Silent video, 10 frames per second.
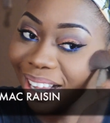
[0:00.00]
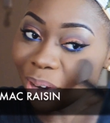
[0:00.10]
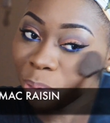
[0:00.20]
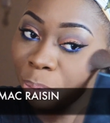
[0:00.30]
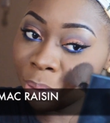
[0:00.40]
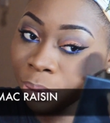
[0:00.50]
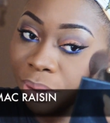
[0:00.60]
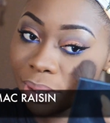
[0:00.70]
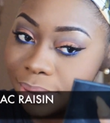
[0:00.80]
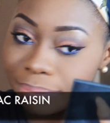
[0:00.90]
I would
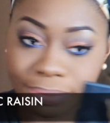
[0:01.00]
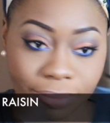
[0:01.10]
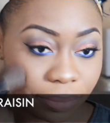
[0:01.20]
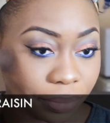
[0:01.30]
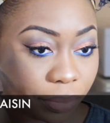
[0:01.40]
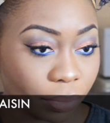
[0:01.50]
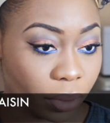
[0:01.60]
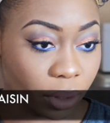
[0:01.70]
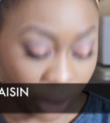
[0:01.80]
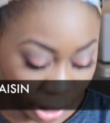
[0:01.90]
put
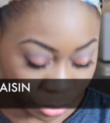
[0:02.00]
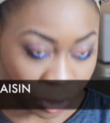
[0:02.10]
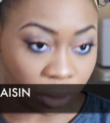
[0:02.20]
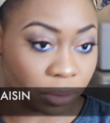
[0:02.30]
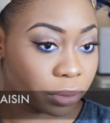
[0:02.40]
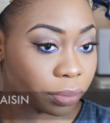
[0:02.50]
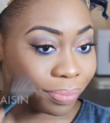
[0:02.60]
the names of